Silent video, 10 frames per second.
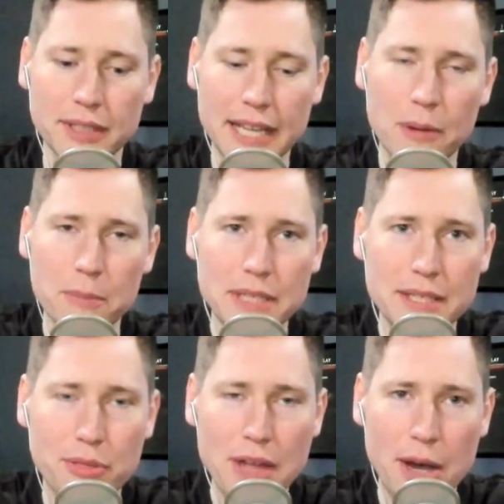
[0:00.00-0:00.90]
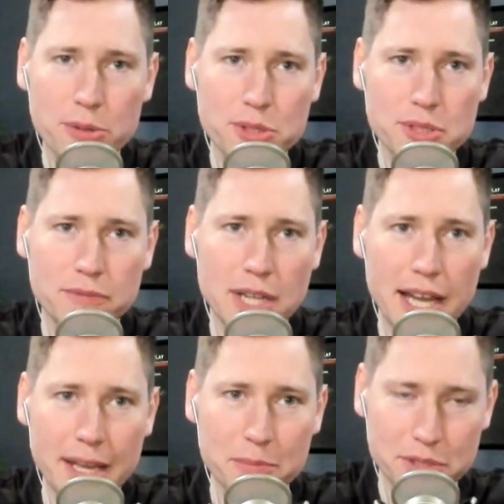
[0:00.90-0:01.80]
Like how many thousands I, of
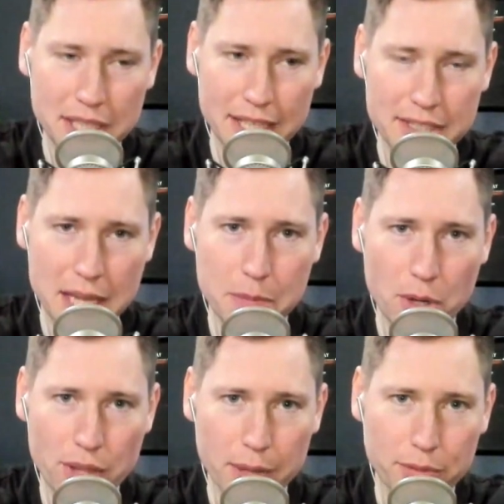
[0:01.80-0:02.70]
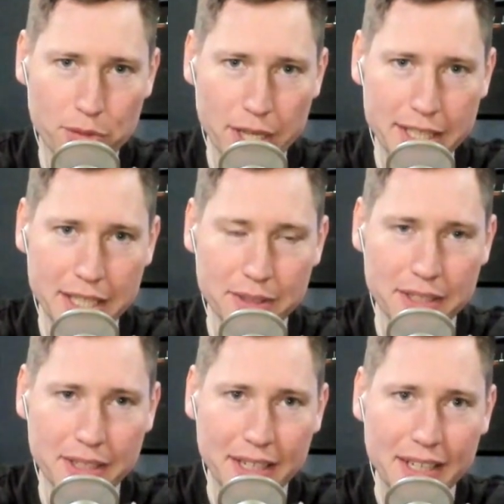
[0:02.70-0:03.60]
times can I demo that before I kill
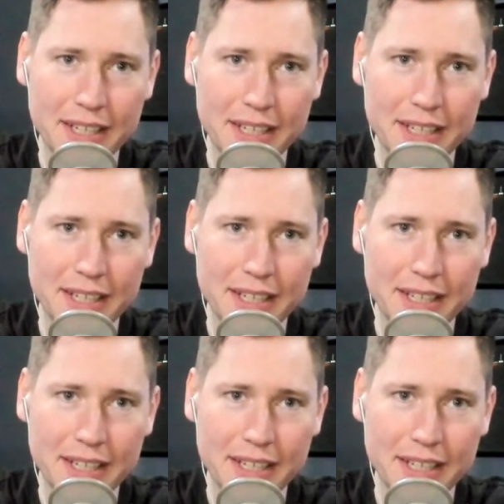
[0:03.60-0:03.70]
it?